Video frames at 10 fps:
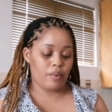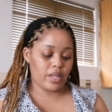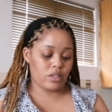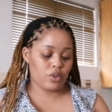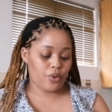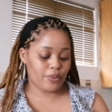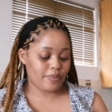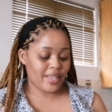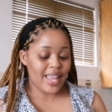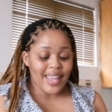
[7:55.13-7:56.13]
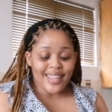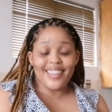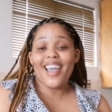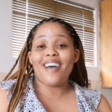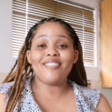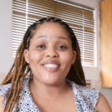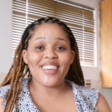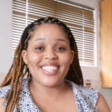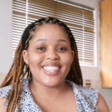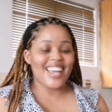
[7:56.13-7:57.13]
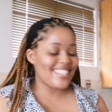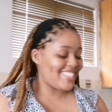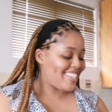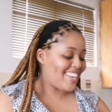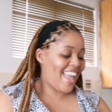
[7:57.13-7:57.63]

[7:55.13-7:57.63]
So yeah, I'm so excited